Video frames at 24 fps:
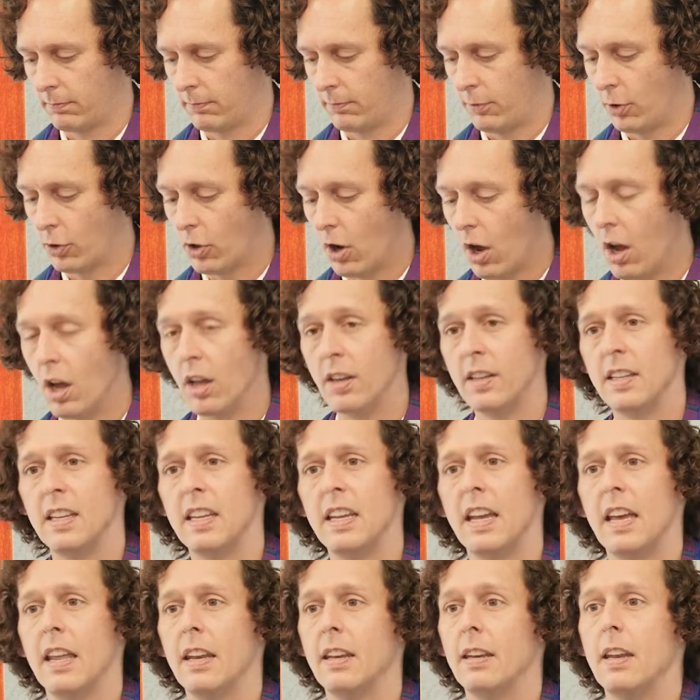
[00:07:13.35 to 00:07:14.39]
For
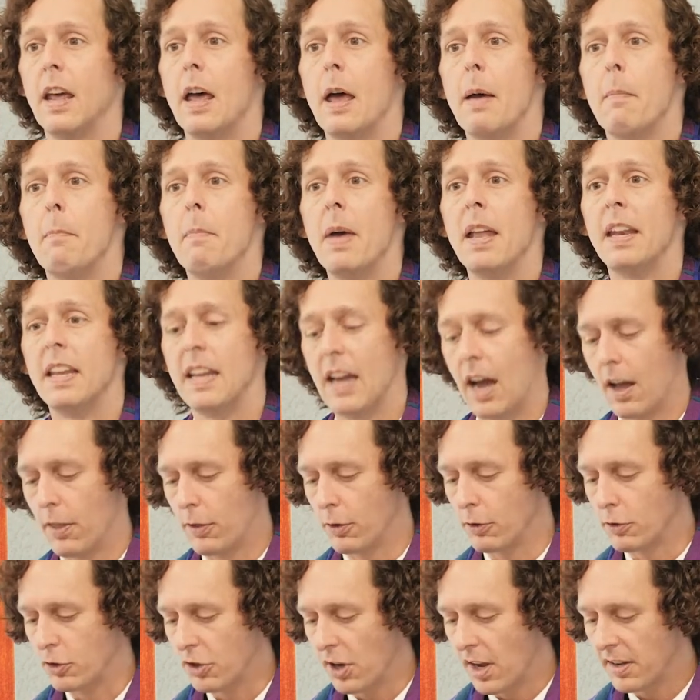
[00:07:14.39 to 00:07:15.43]
Gandhi and many
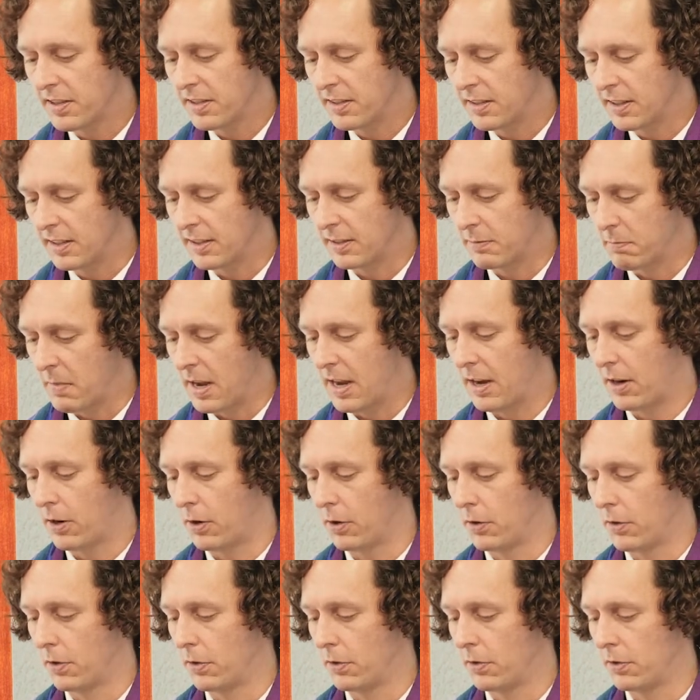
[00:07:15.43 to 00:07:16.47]
other justice
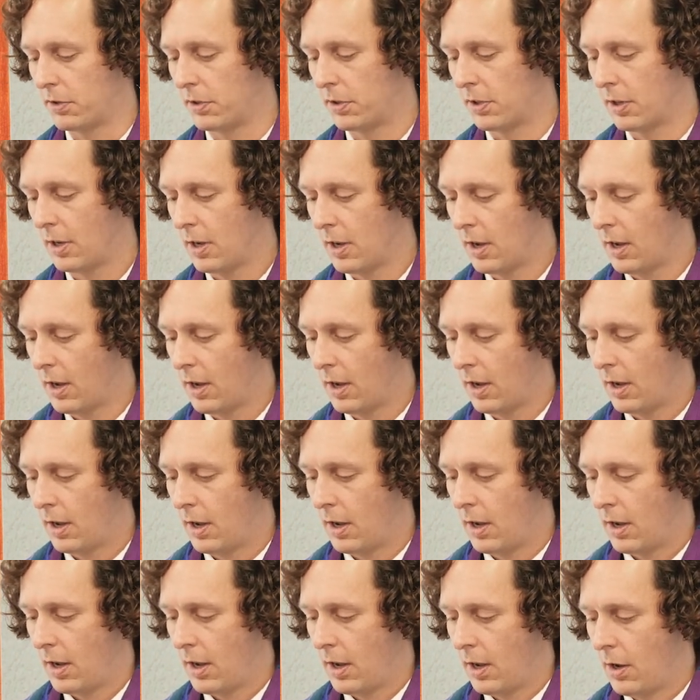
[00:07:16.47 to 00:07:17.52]
makers
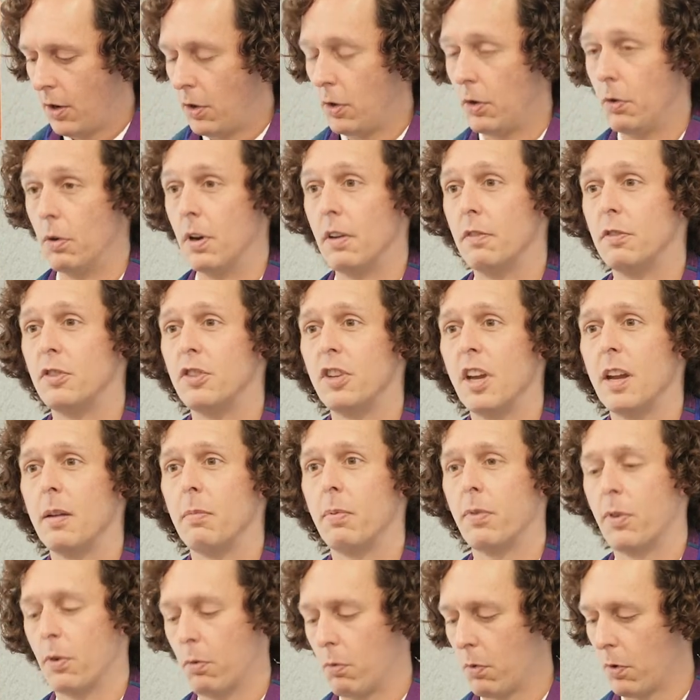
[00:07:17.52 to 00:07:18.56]
who have
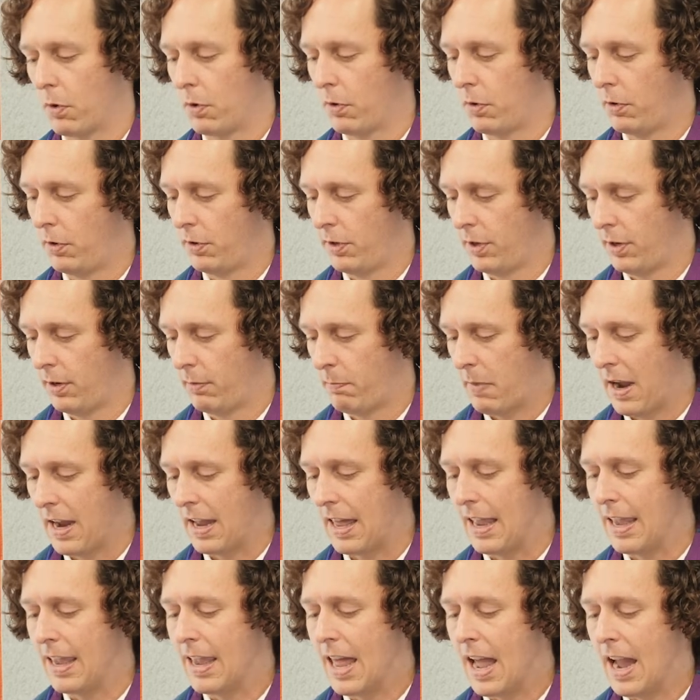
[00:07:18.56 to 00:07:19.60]
shaped the world by
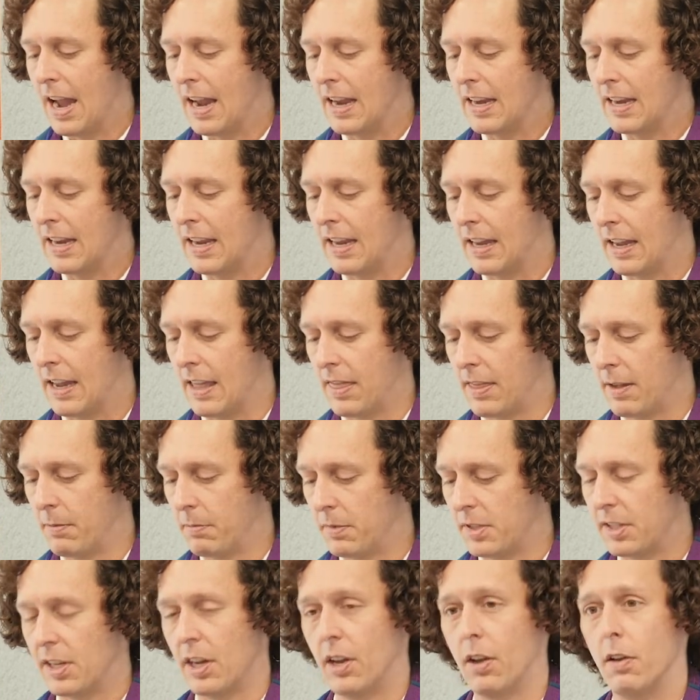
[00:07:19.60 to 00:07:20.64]
aligning
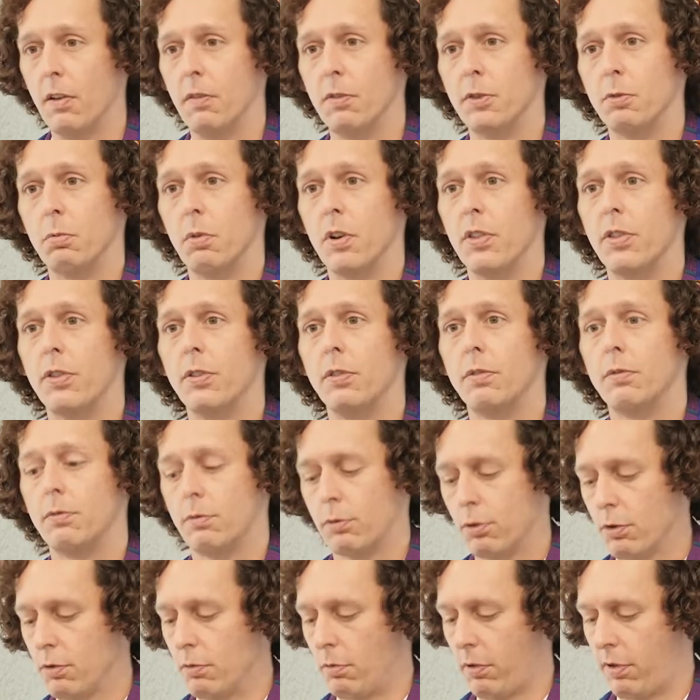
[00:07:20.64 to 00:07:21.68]
themselves with
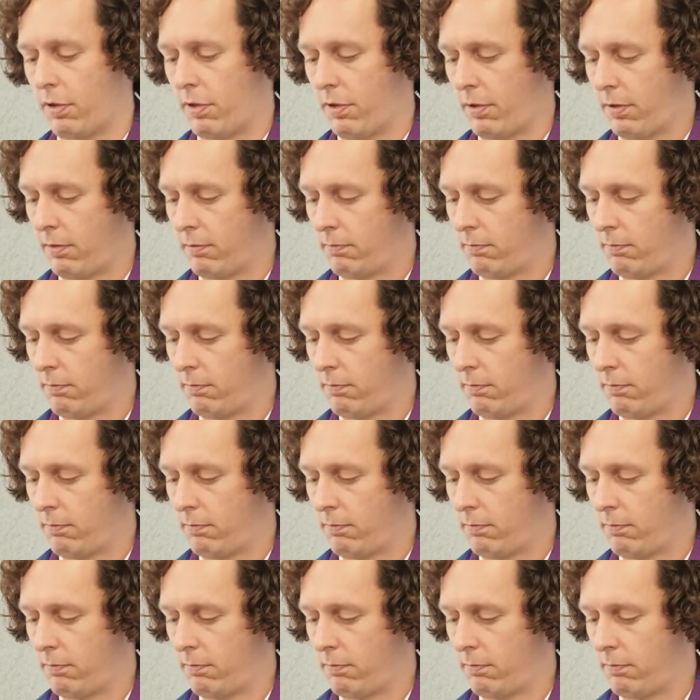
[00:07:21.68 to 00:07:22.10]
truth,